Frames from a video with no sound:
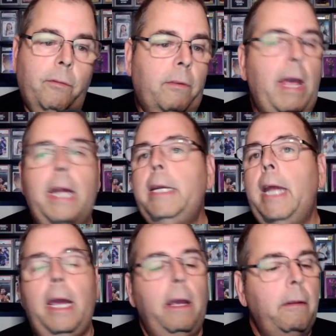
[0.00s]
10
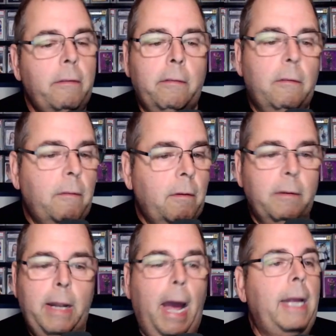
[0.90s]
days,
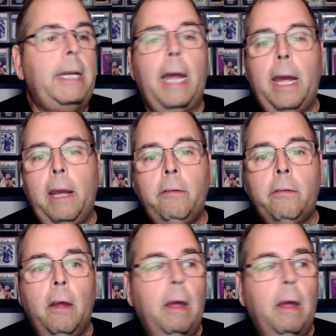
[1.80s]
9 days,